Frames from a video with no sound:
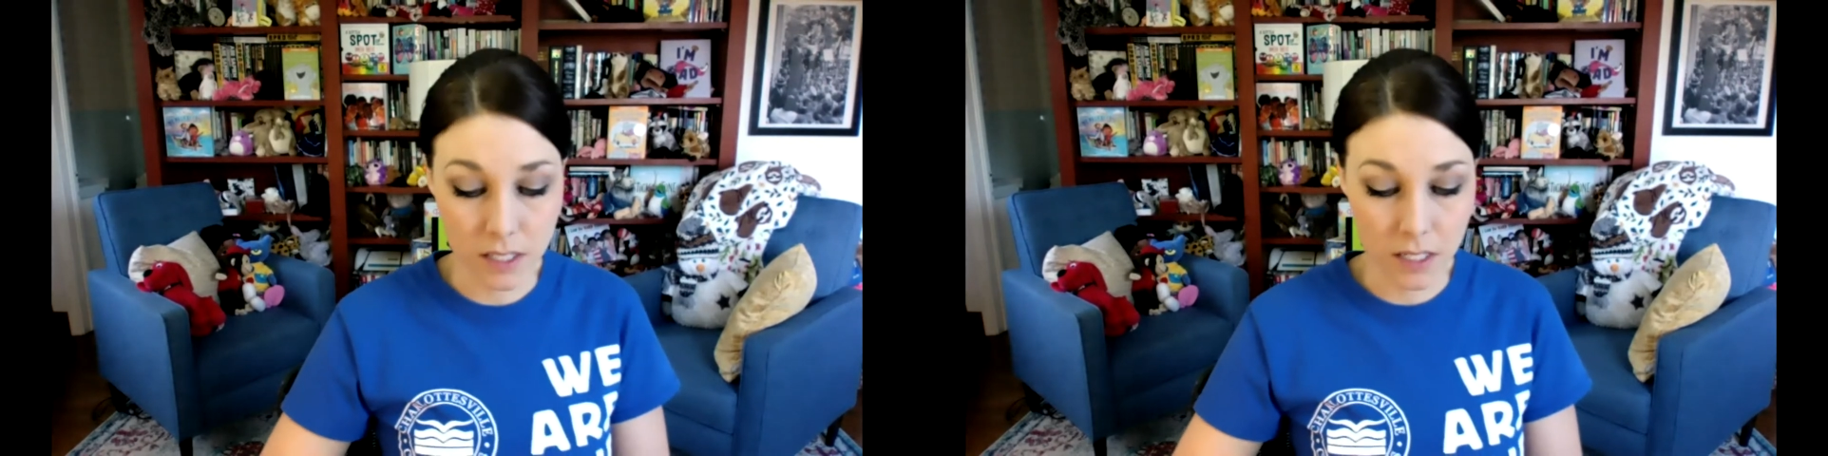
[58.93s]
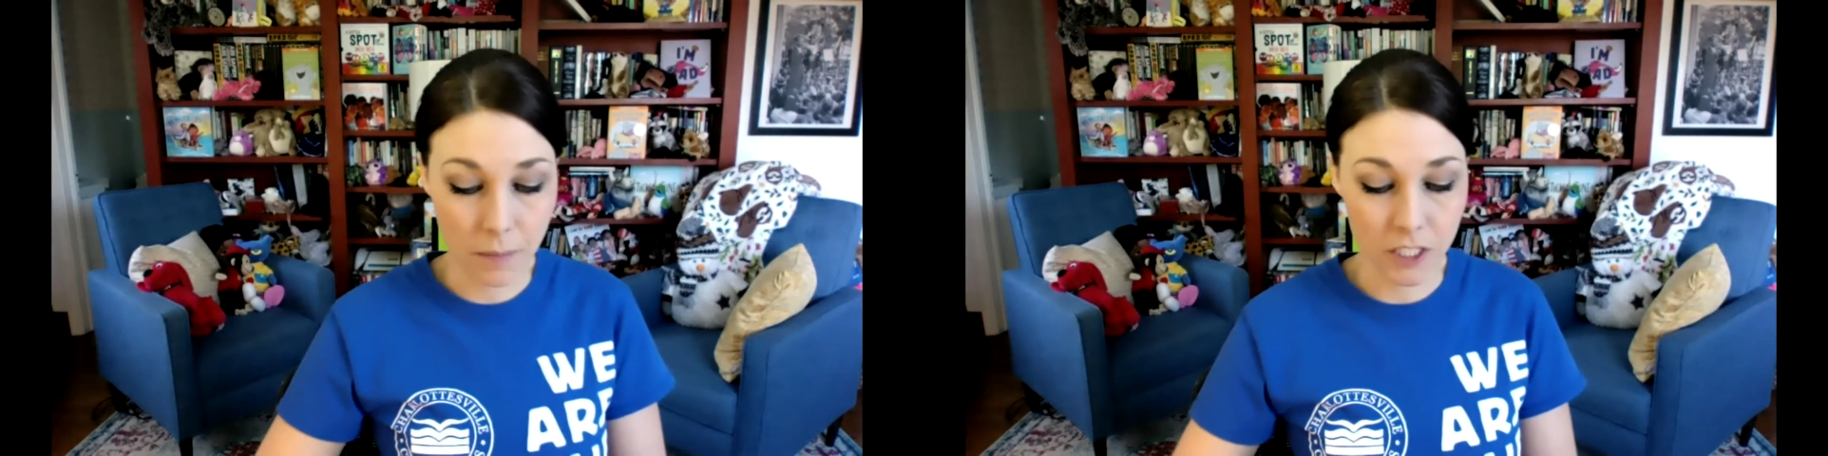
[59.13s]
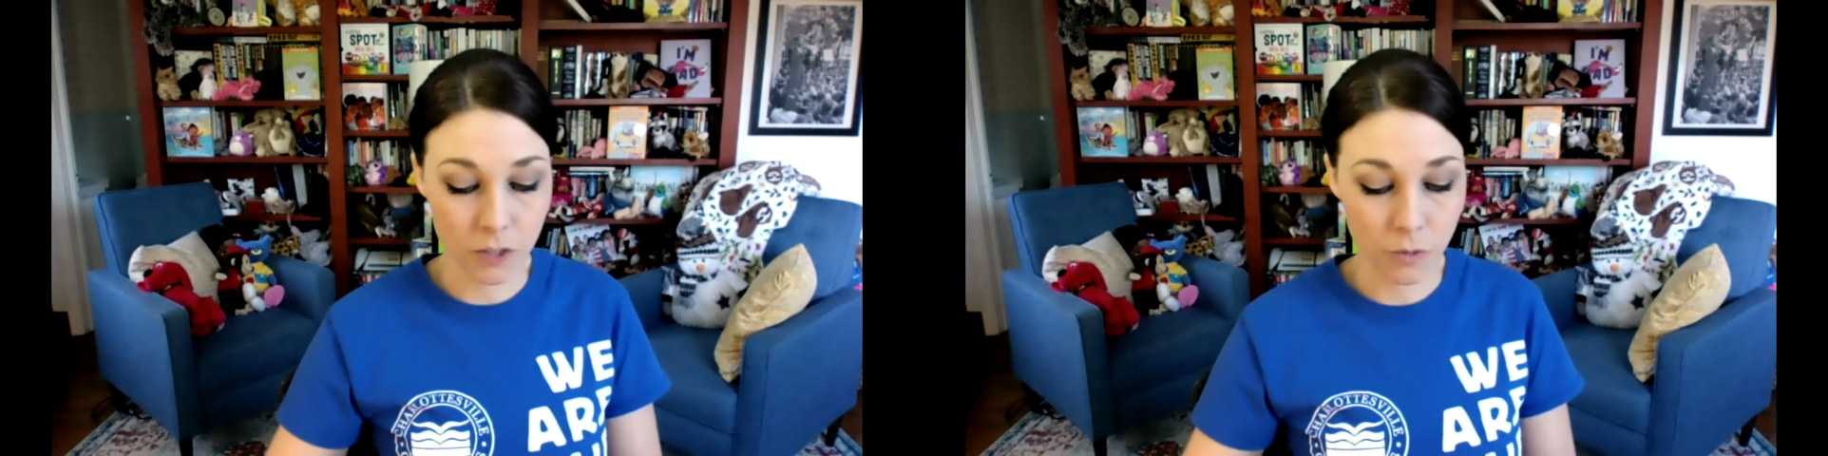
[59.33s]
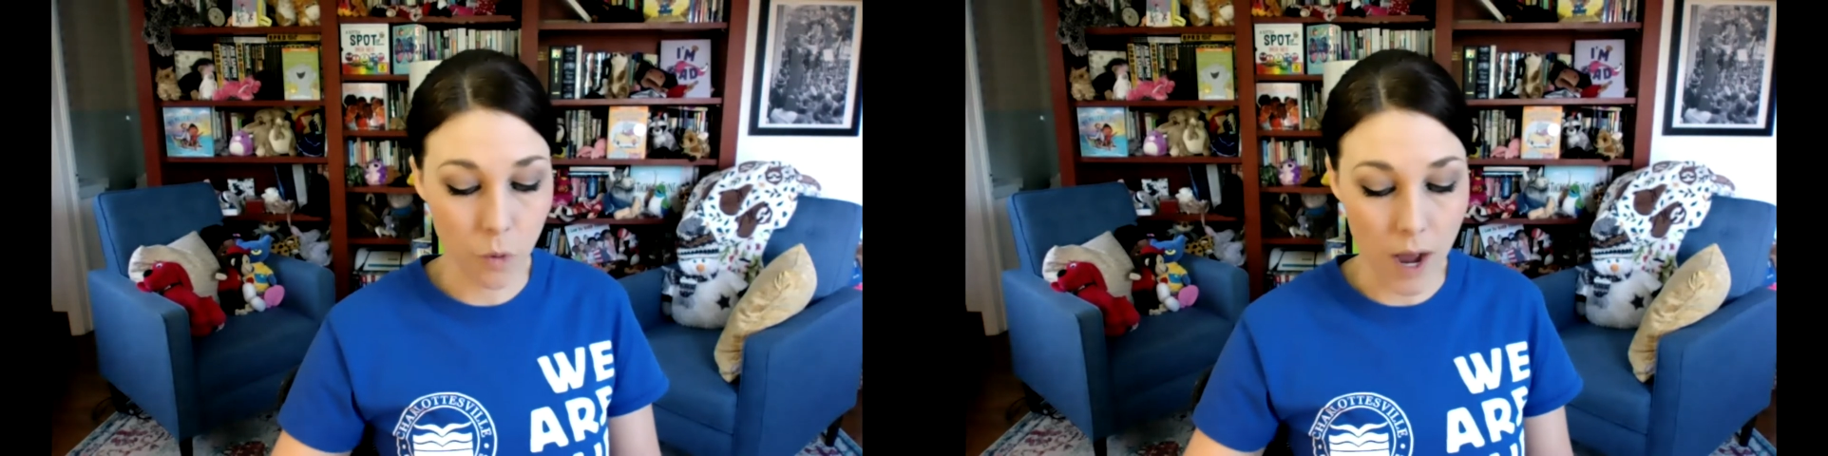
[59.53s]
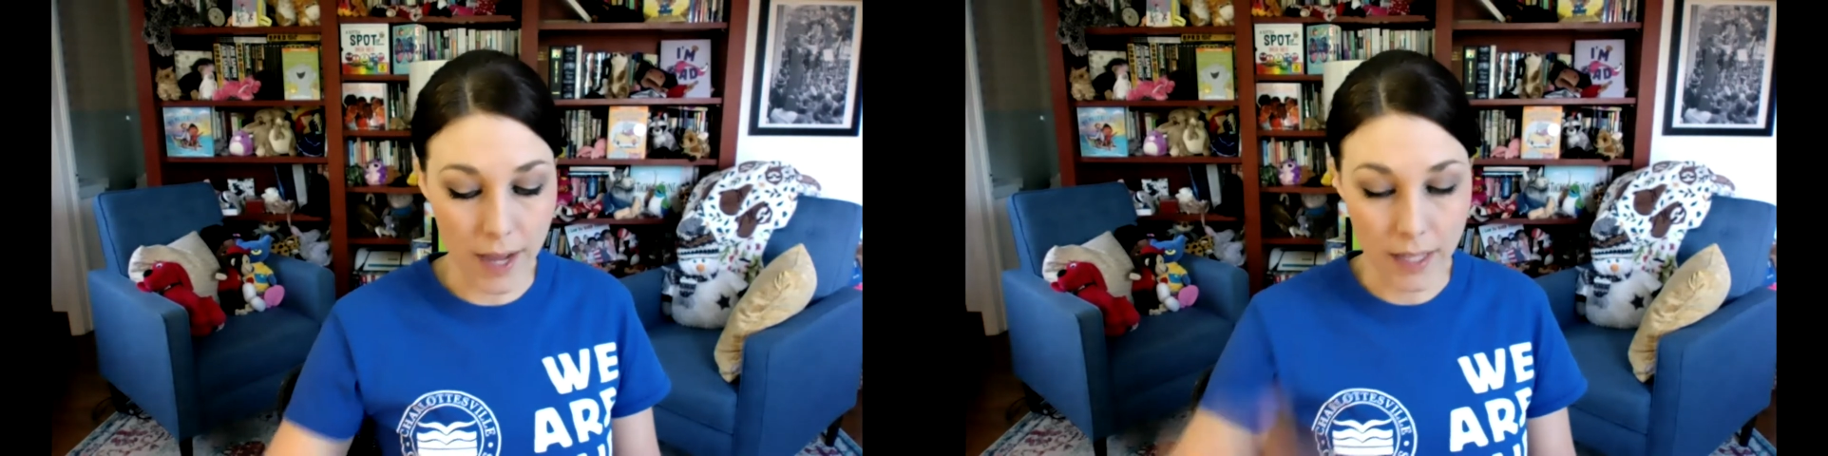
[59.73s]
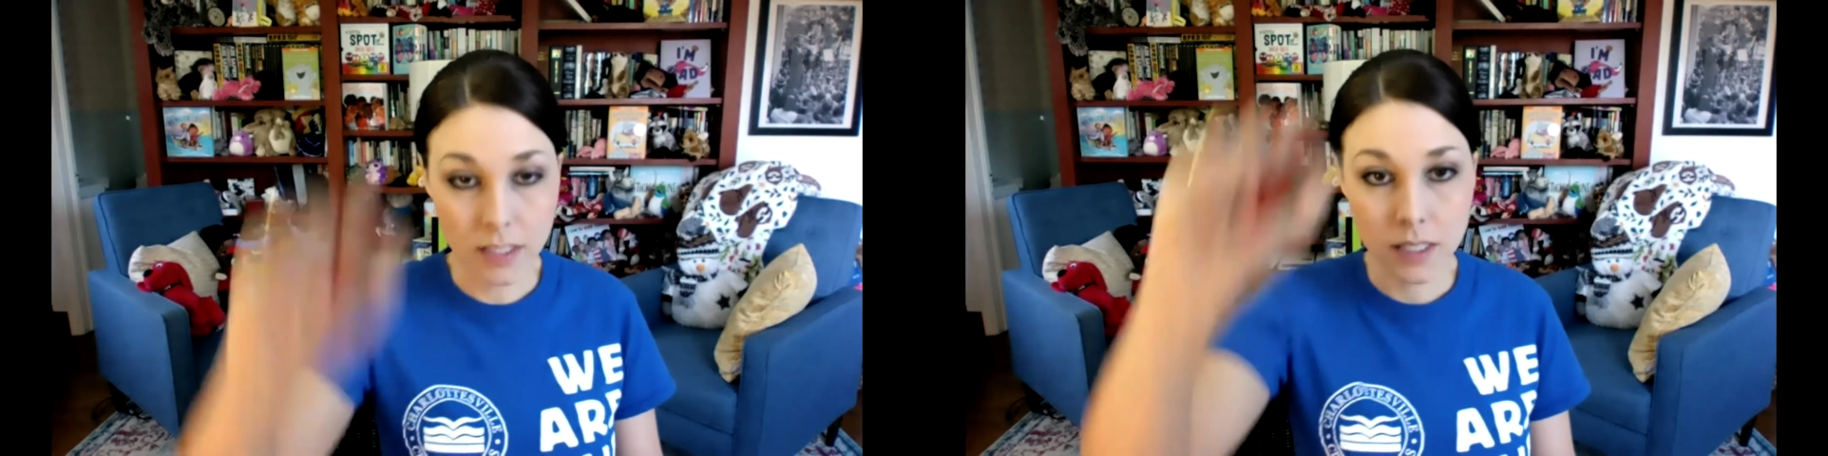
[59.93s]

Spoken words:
and a bunch of Y's.